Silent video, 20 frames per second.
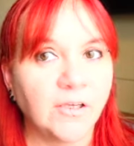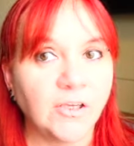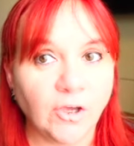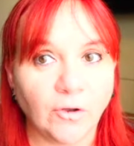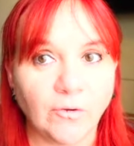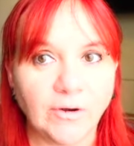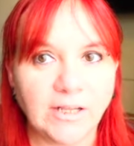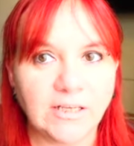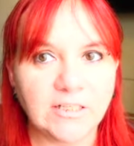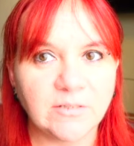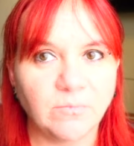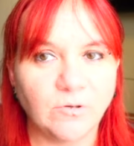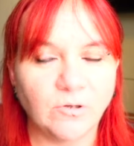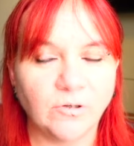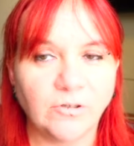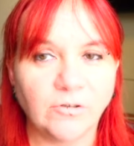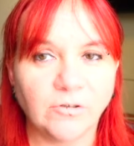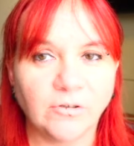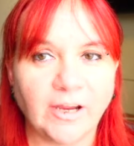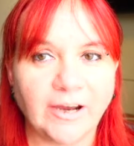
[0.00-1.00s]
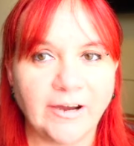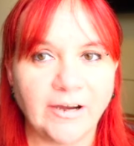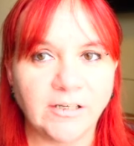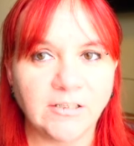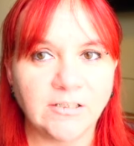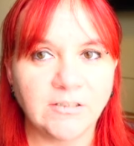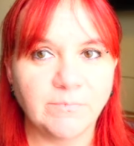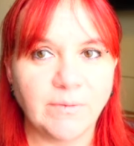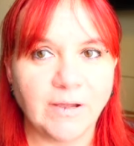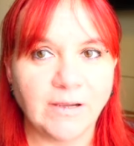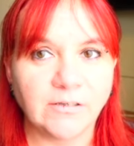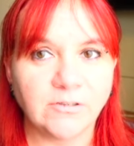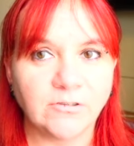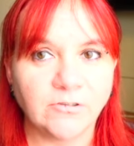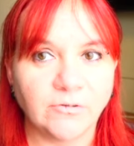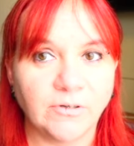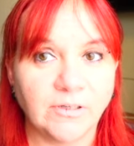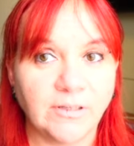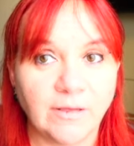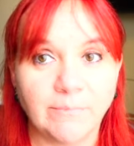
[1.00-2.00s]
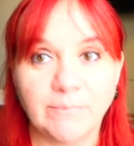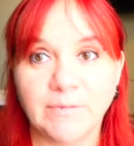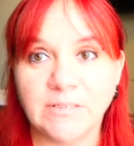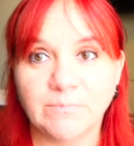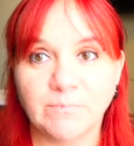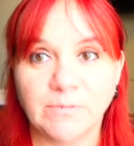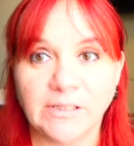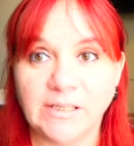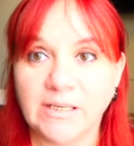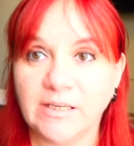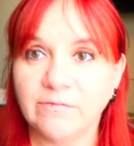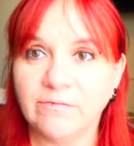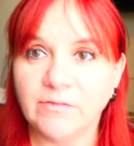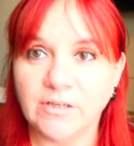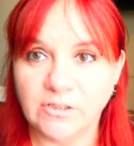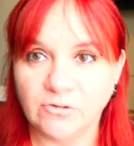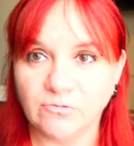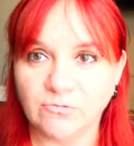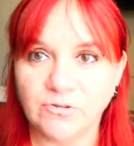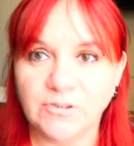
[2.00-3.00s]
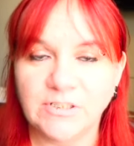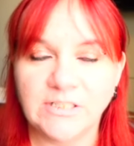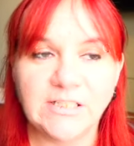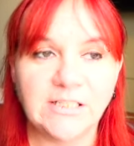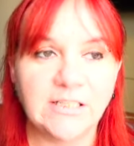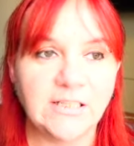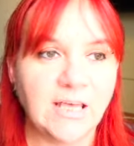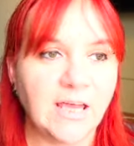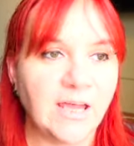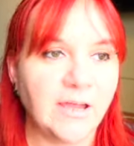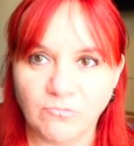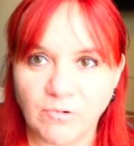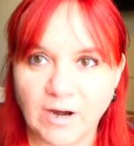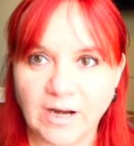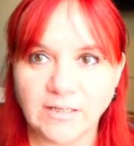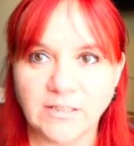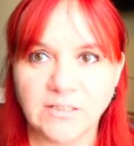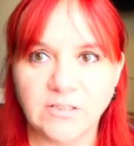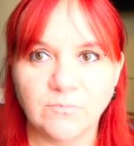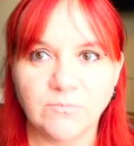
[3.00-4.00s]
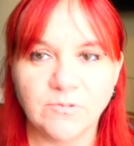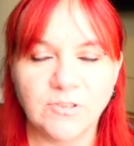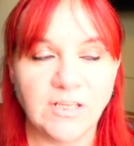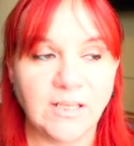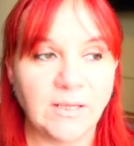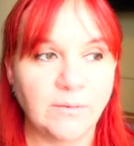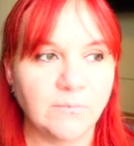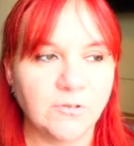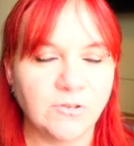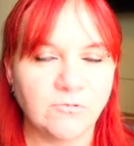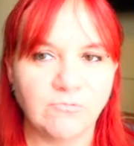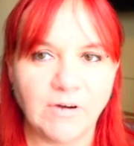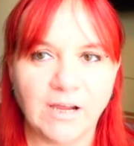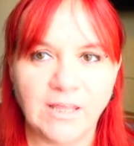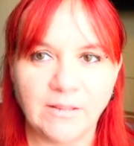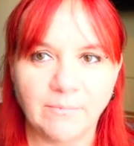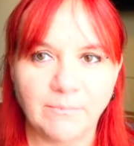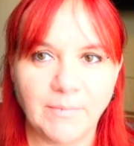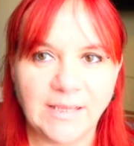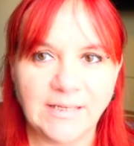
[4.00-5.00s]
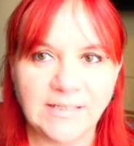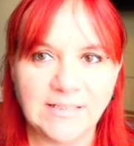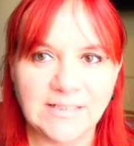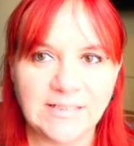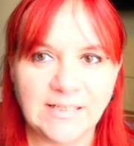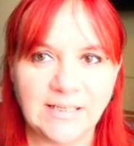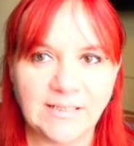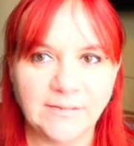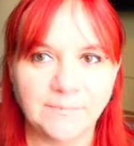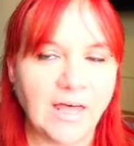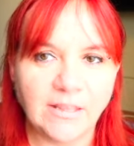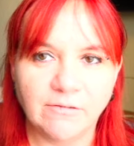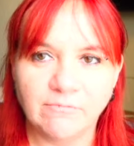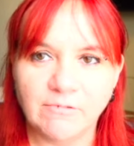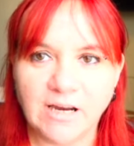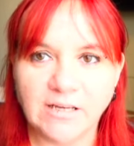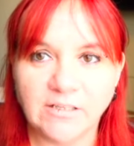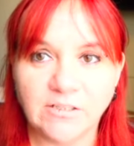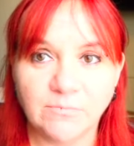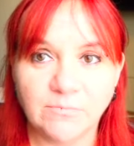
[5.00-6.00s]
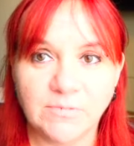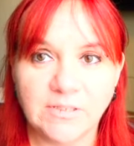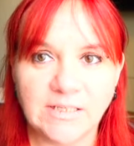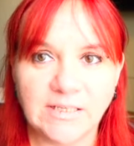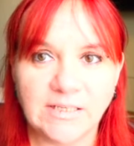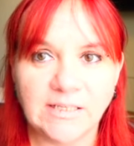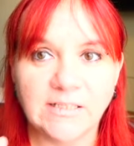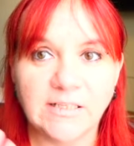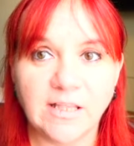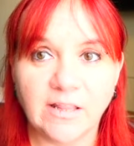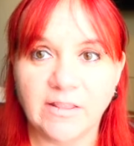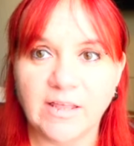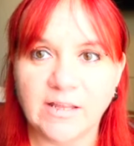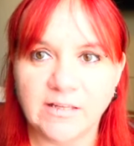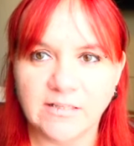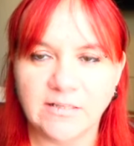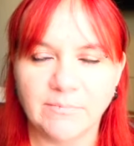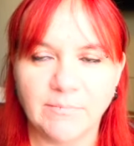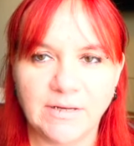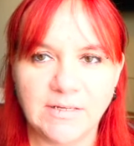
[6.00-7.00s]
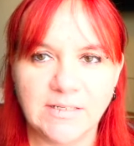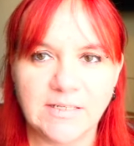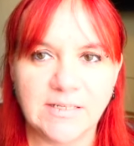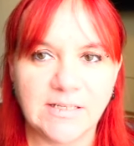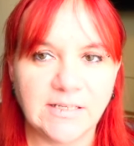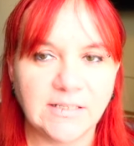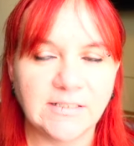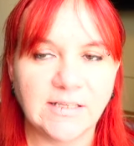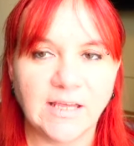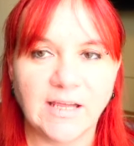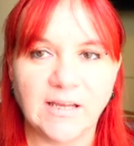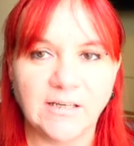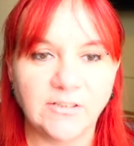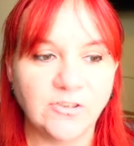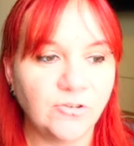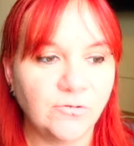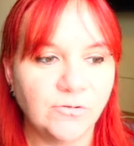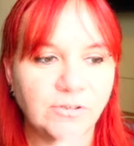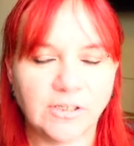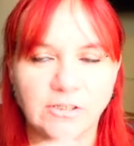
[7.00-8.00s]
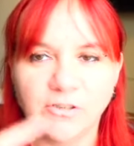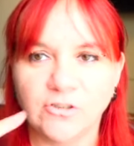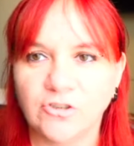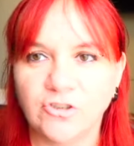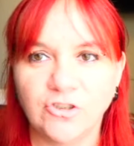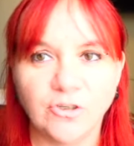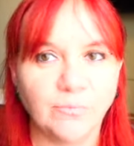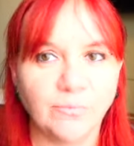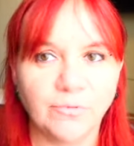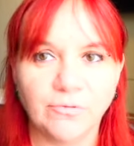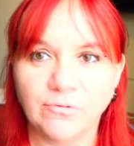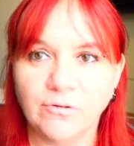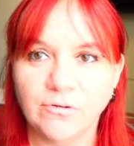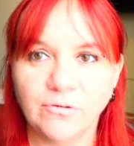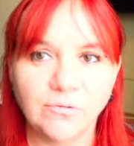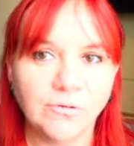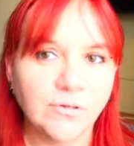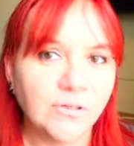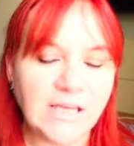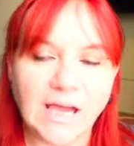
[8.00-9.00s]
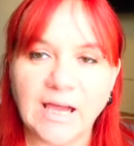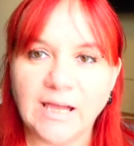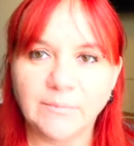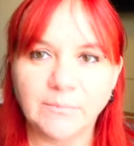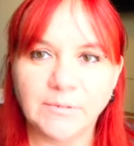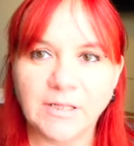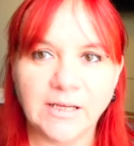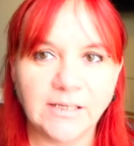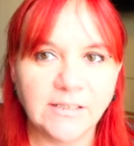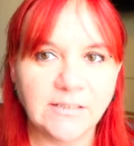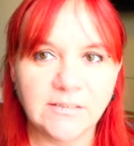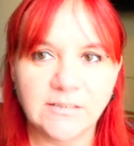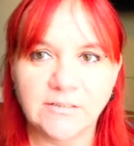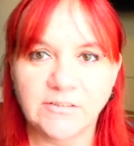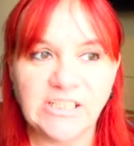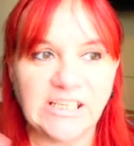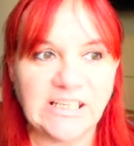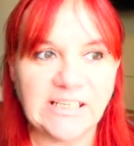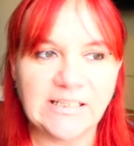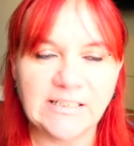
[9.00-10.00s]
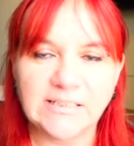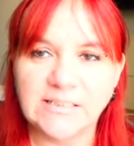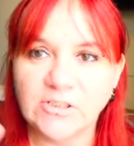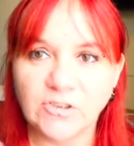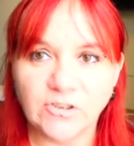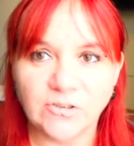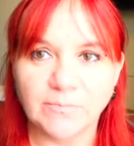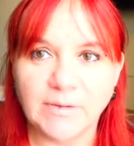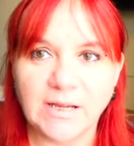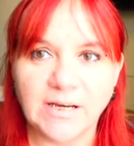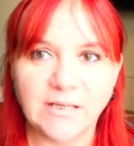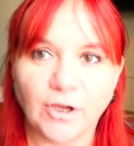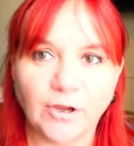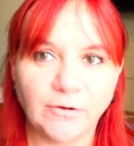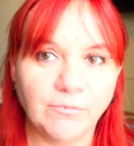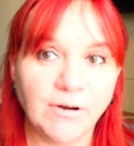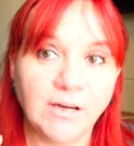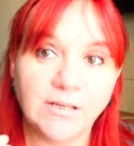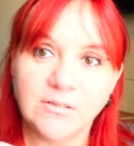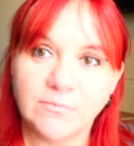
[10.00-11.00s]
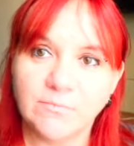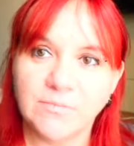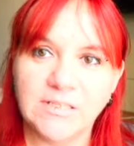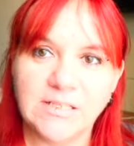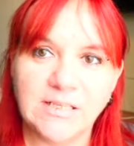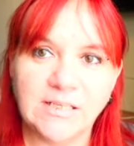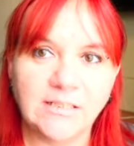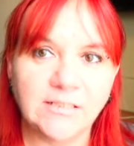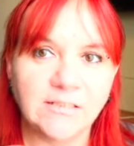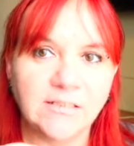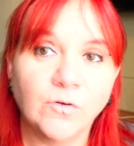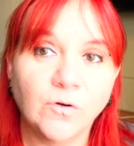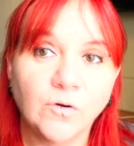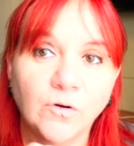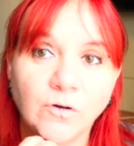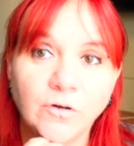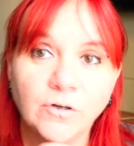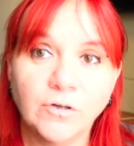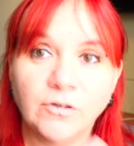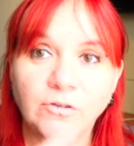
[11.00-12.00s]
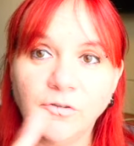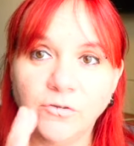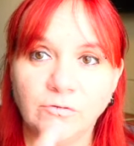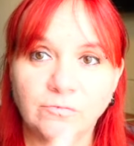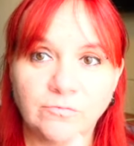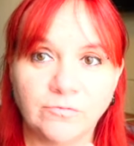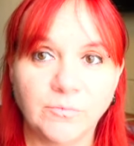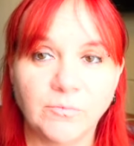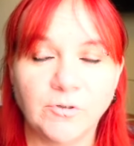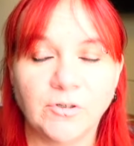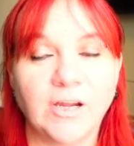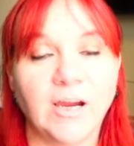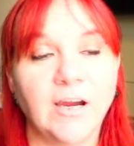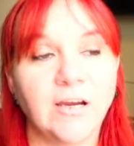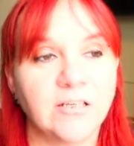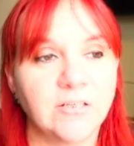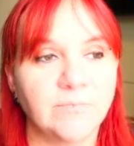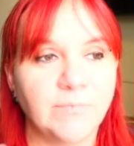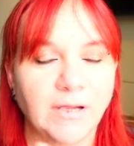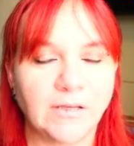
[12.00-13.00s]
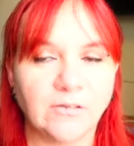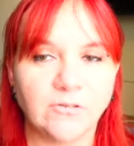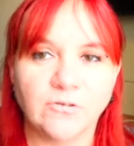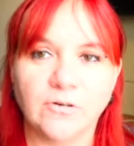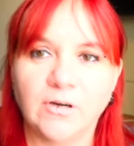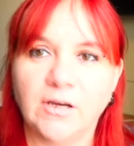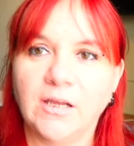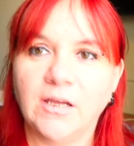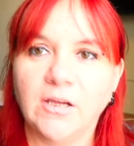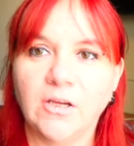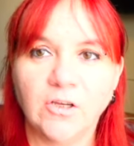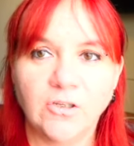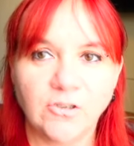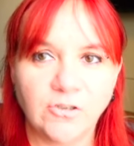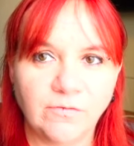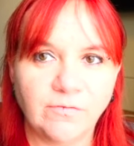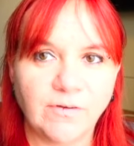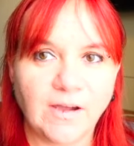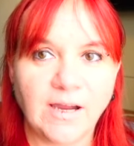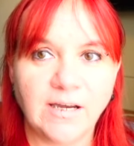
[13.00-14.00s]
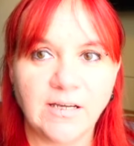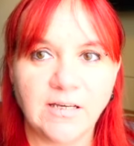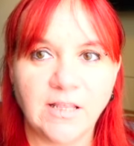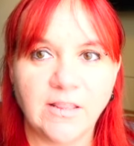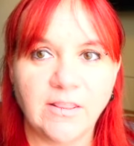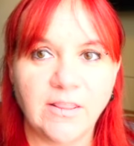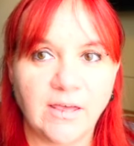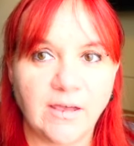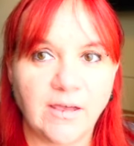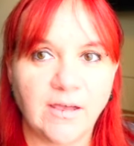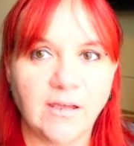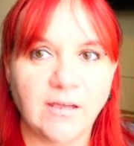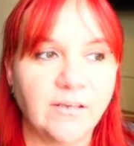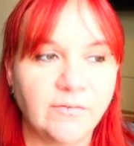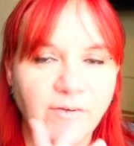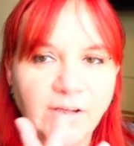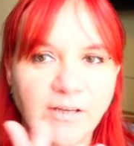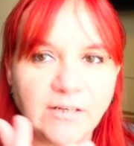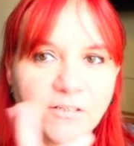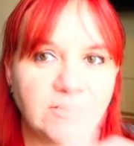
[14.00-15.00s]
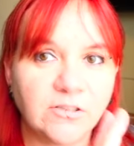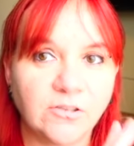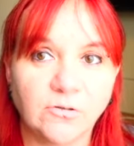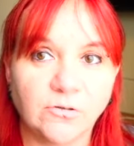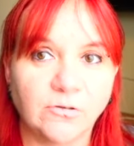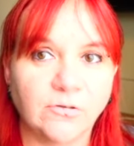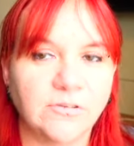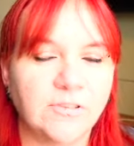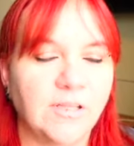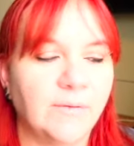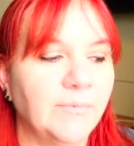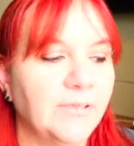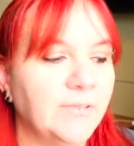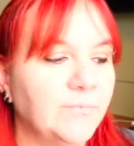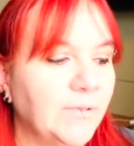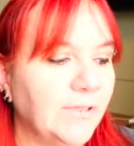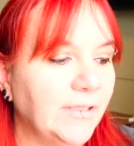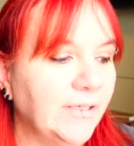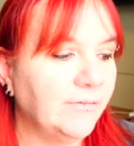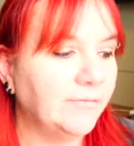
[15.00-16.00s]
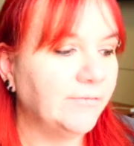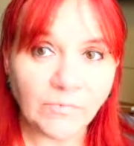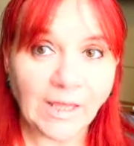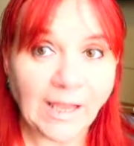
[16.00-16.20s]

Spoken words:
Go and explore your character's backstory. Their misbelief is rooted in there. Write some scenes, write the main scene, and then write some scenes that cemented it. And you can jump through timelines, years, doesn't matter. Go and write some scenes from your character's backstory to find the events that cause their misbelief.